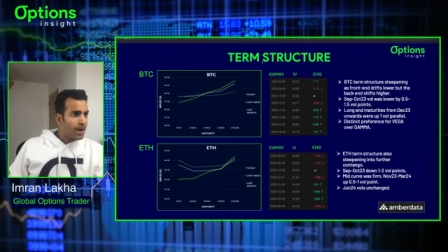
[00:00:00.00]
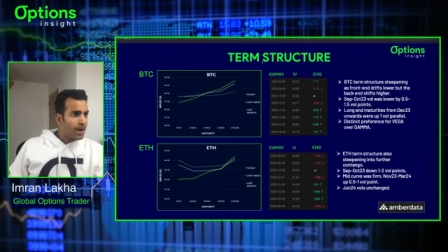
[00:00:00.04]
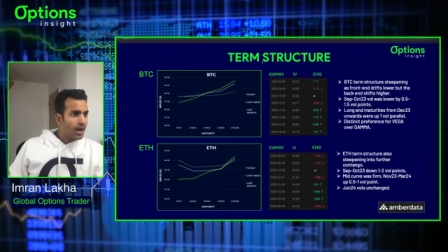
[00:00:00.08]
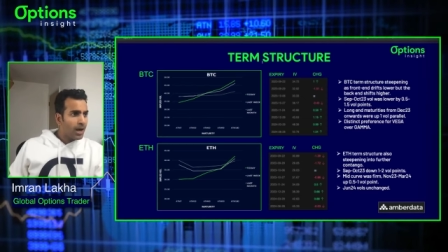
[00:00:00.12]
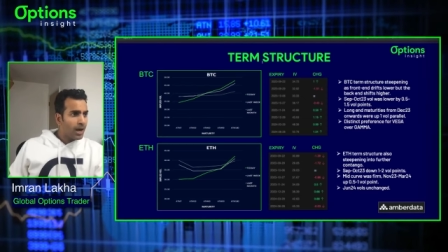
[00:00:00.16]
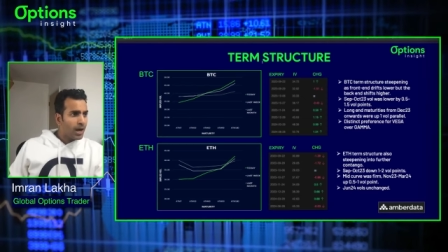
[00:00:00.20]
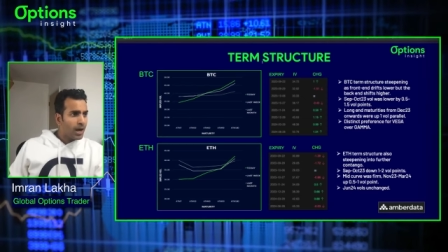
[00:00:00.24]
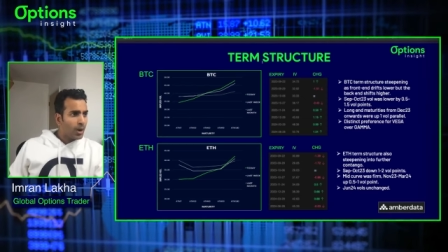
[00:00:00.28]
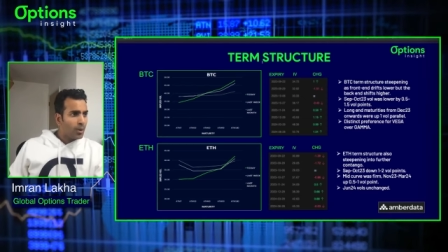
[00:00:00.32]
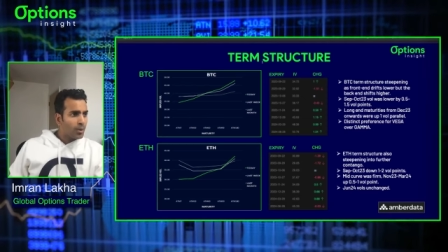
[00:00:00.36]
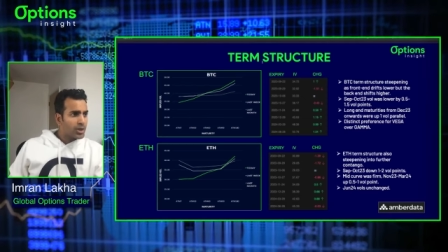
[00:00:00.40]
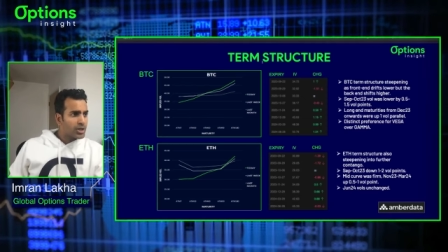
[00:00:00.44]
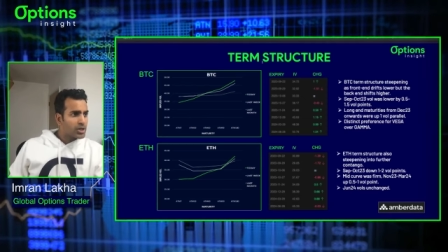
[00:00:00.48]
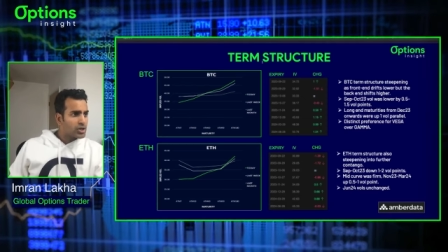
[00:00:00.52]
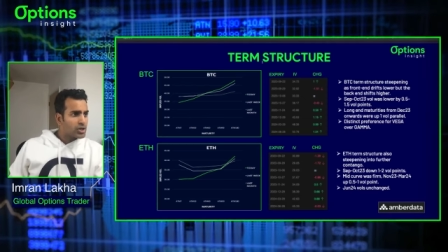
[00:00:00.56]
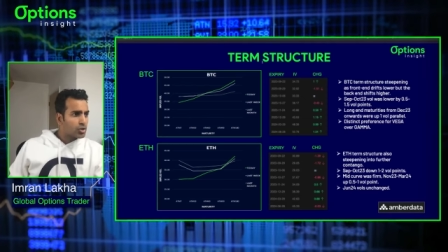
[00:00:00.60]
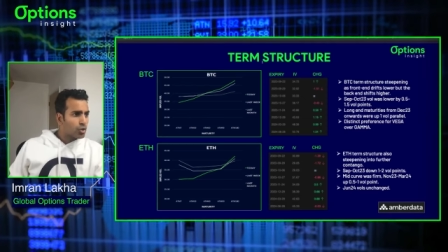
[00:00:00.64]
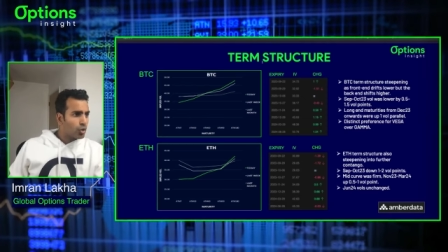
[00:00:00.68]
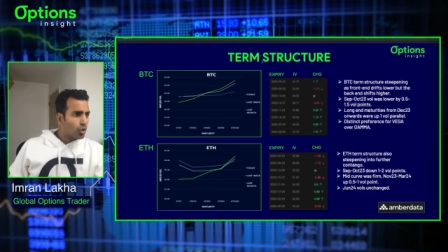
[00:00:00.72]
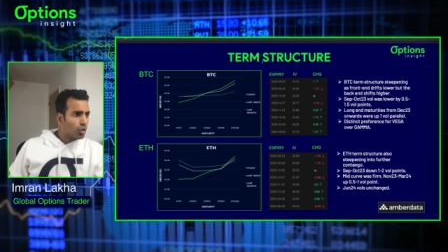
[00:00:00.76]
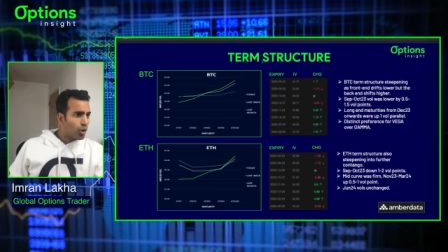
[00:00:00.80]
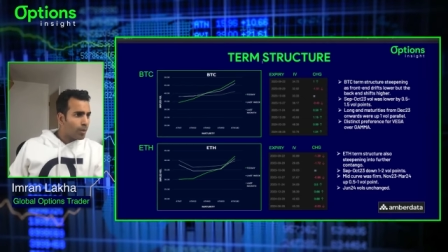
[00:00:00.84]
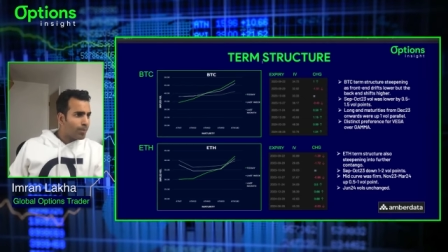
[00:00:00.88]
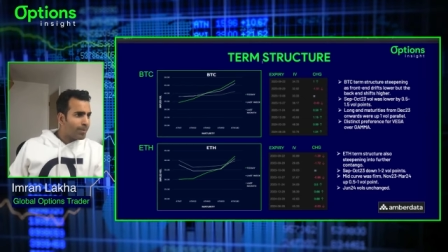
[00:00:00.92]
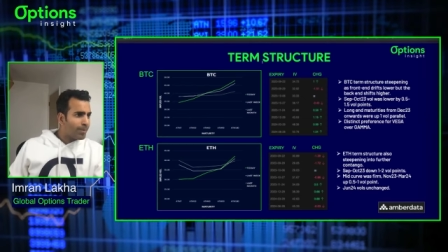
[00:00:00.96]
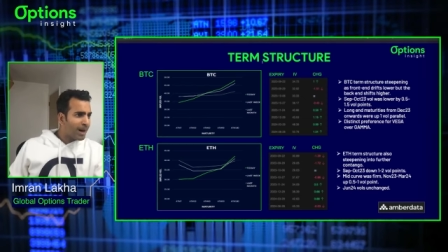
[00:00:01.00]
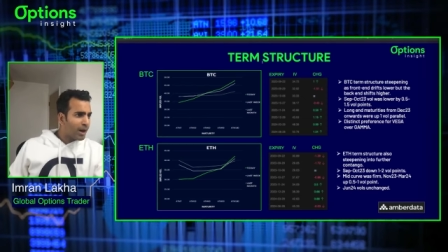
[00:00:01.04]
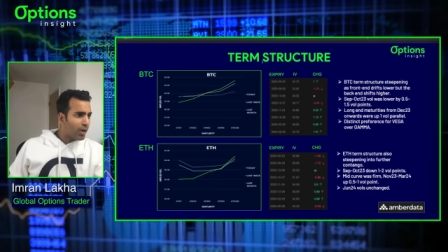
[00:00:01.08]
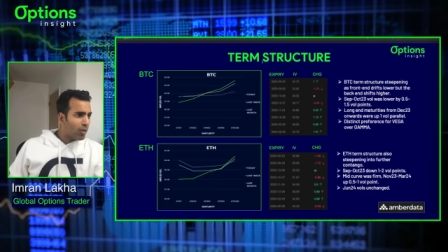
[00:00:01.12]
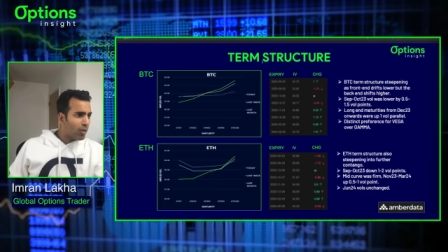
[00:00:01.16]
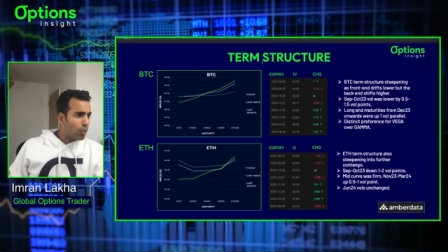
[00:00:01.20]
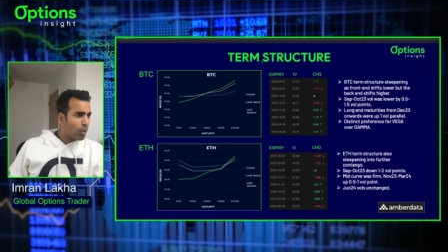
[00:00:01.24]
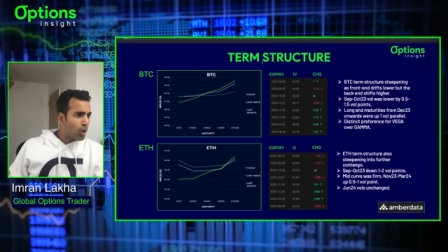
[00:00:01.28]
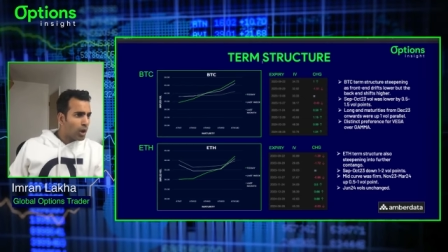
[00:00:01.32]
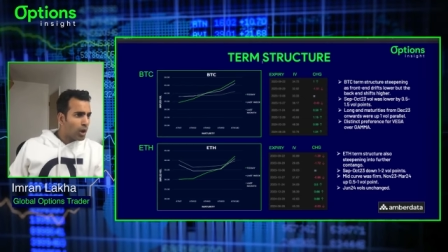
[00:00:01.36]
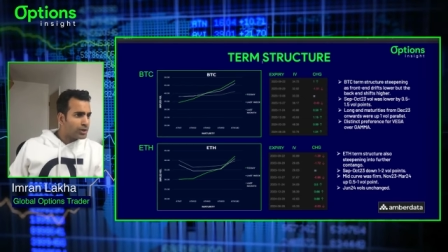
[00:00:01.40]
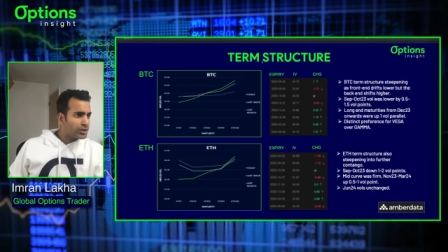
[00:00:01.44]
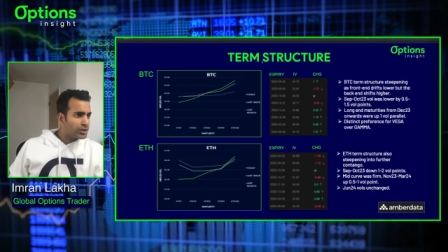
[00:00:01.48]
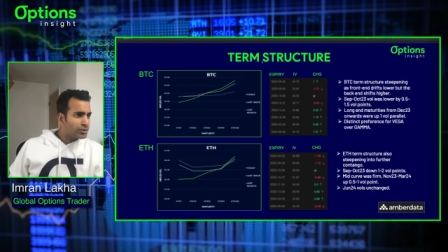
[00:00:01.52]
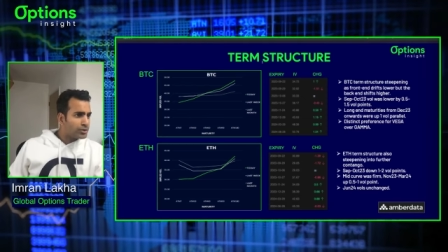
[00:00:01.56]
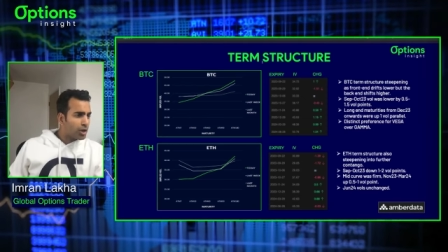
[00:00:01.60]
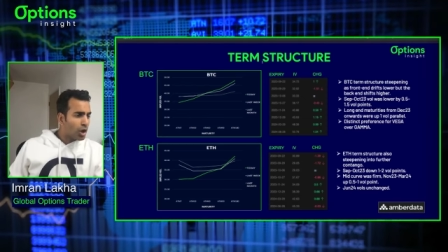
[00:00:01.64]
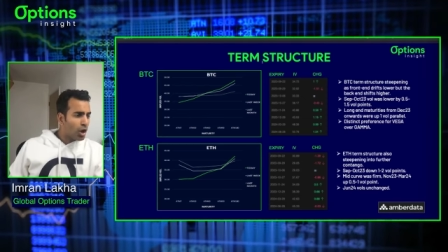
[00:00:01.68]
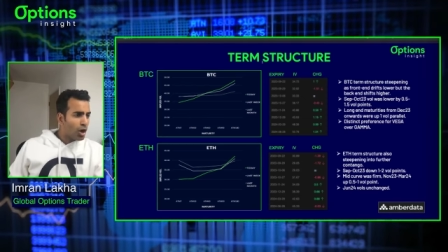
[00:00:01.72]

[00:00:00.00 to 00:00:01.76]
Uh, we saw about one